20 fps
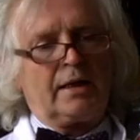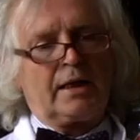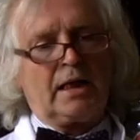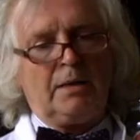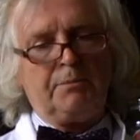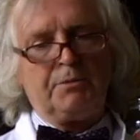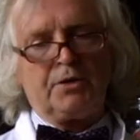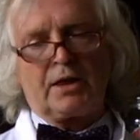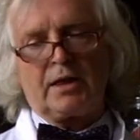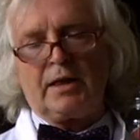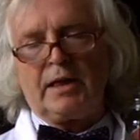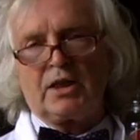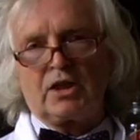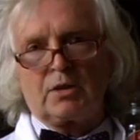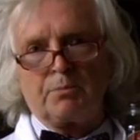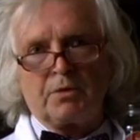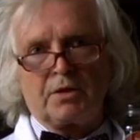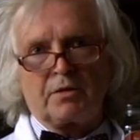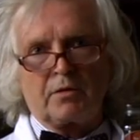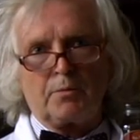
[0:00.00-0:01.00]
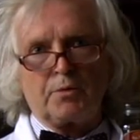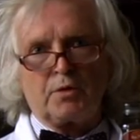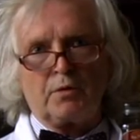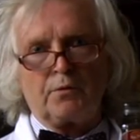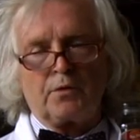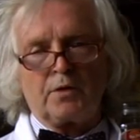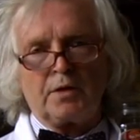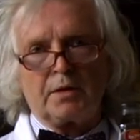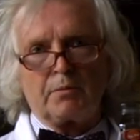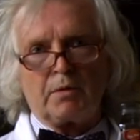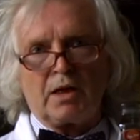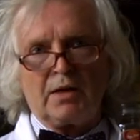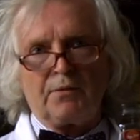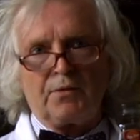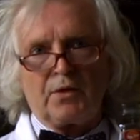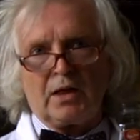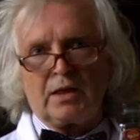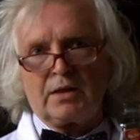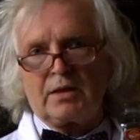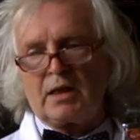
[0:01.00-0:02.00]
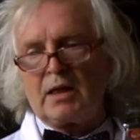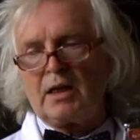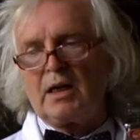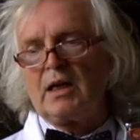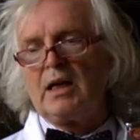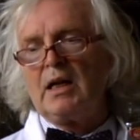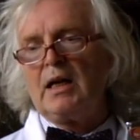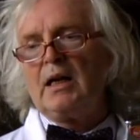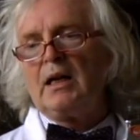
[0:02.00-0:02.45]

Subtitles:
came to collect a prescription for his wife that day.